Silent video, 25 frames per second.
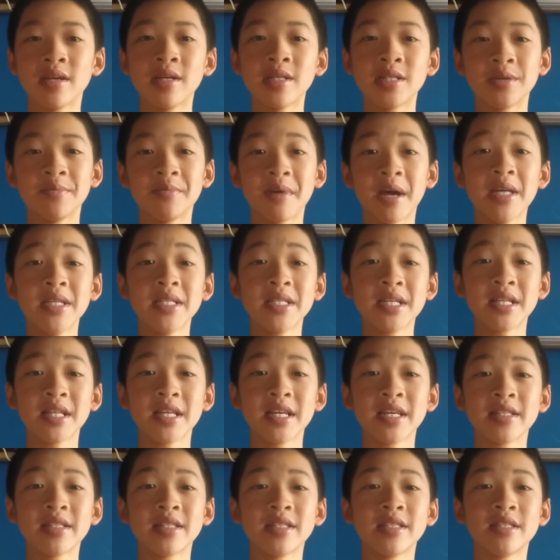So
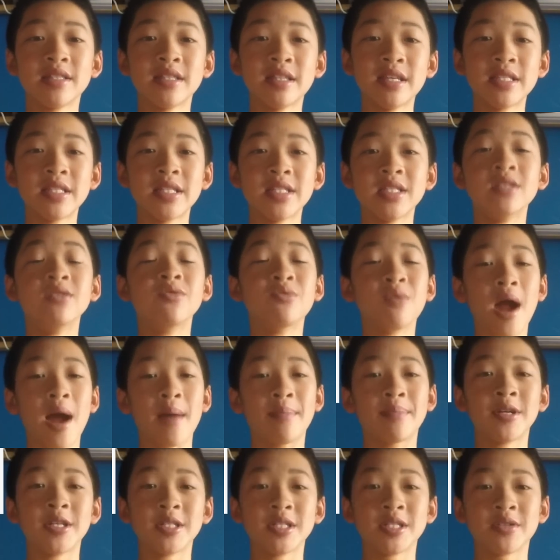basically, this is the
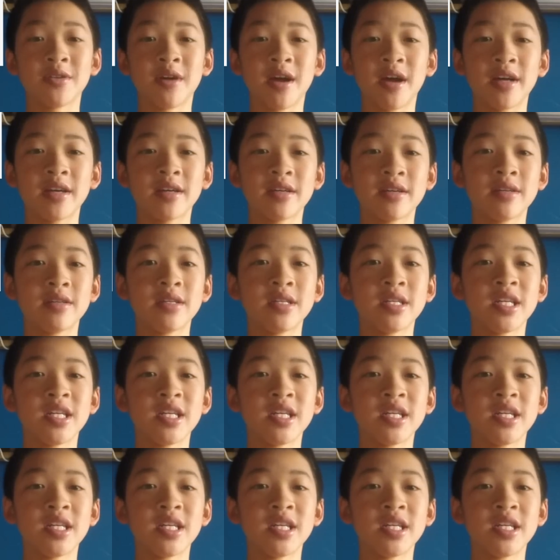Raptor Strike.